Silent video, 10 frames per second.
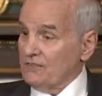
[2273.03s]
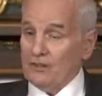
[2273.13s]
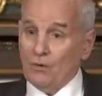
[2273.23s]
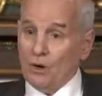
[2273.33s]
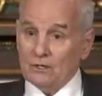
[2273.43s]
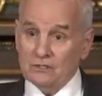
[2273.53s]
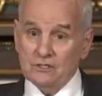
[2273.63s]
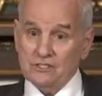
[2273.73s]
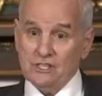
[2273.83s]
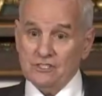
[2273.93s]
If they wanted to
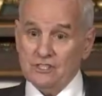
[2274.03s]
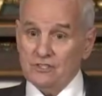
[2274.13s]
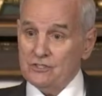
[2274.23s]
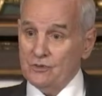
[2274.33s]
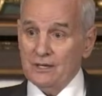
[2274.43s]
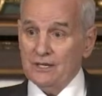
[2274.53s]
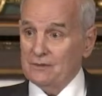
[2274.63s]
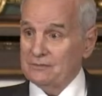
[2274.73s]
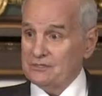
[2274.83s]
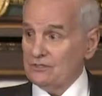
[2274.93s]
discuss it this week,
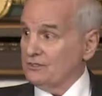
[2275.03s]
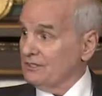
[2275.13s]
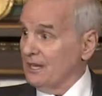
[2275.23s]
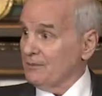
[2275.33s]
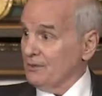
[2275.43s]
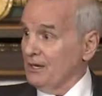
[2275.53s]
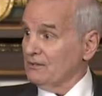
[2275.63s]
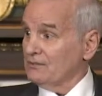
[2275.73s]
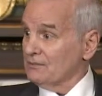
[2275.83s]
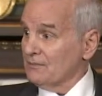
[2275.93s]
I'm
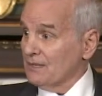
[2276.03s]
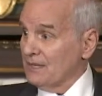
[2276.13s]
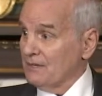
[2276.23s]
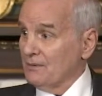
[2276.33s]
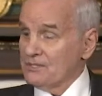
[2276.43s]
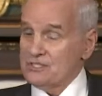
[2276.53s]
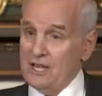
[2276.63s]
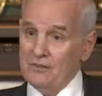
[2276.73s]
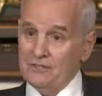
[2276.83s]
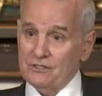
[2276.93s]
around, and my
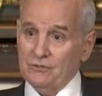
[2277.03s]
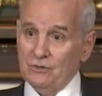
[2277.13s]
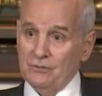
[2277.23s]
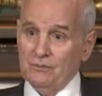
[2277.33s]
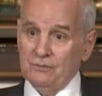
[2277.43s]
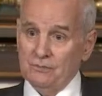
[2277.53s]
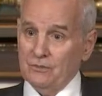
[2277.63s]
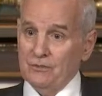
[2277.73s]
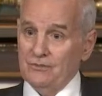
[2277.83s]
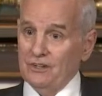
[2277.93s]
staff is. We're
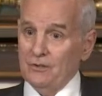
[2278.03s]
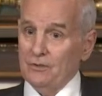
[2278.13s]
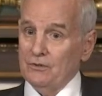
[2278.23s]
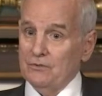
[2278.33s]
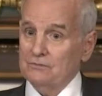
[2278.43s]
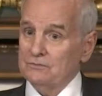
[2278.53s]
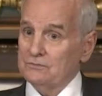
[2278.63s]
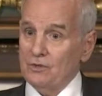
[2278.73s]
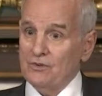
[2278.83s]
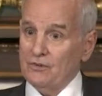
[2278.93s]
available
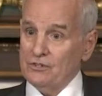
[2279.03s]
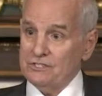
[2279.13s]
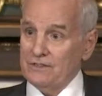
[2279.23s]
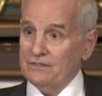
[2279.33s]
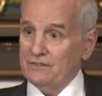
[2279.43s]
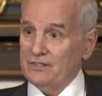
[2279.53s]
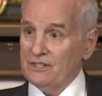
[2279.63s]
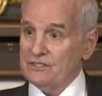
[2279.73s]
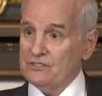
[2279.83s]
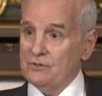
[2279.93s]
24/7 for the
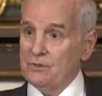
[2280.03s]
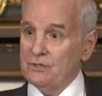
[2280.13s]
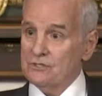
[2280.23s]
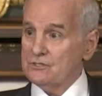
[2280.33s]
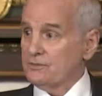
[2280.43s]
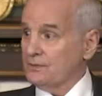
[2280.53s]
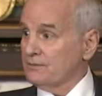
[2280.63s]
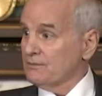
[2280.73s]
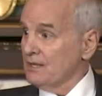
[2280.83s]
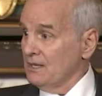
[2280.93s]
next 2 months, but.
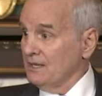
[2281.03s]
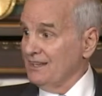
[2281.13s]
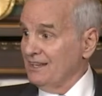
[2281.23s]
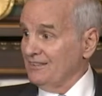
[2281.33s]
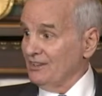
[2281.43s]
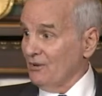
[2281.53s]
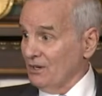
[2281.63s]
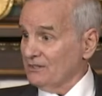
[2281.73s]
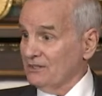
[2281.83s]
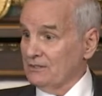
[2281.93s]
If they
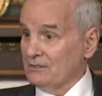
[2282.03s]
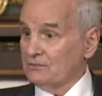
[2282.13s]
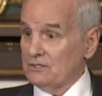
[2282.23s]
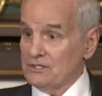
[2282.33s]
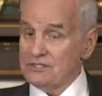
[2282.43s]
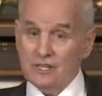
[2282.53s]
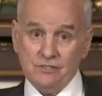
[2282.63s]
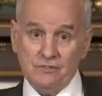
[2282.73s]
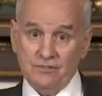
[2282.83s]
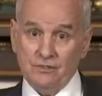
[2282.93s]
wanted to
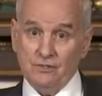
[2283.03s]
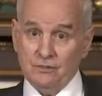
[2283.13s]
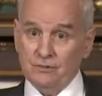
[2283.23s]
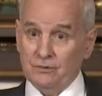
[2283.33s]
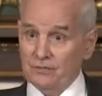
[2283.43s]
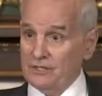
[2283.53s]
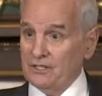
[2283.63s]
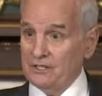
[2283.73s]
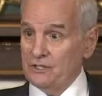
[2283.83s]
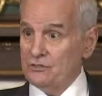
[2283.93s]
discuss it further, we're
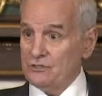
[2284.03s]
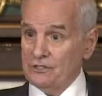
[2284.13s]
glad to do so.